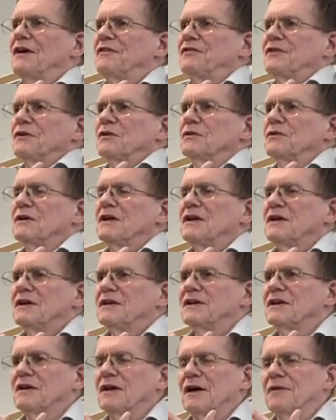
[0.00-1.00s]
I feel,
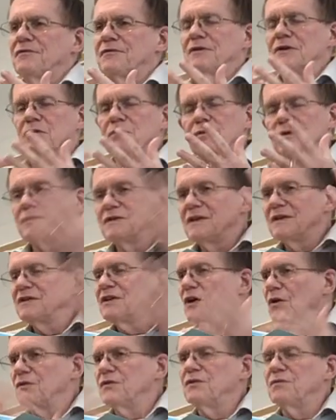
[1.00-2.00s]
you know, I feel,
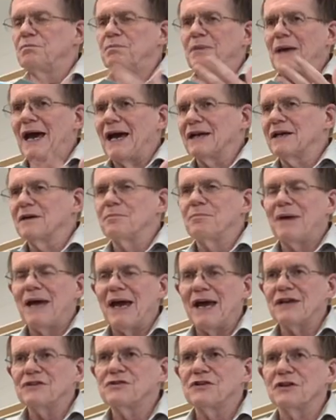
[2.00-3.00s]
you know,
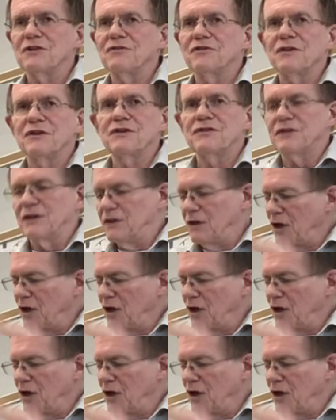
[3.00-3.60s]
compassionate for the sin.